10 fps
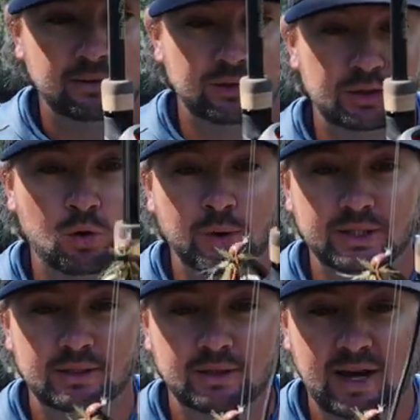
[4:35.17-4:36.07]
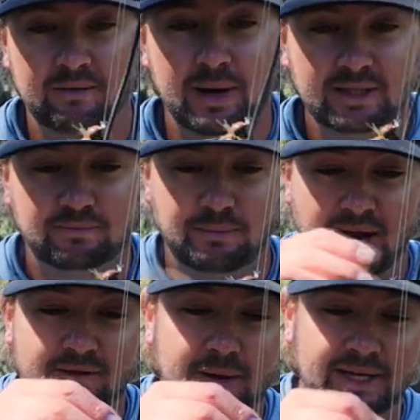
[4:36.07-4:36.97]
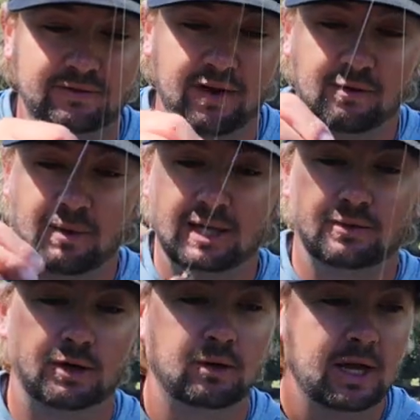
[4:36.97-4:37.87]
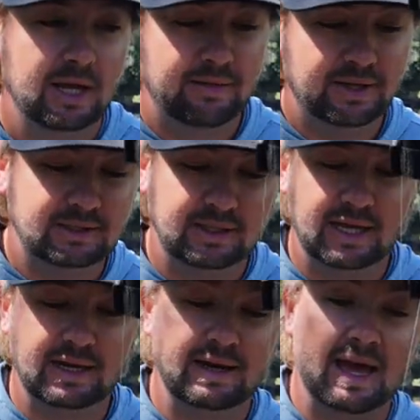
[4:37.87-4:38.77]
the choice, everybody's favorite bait to throw. This is an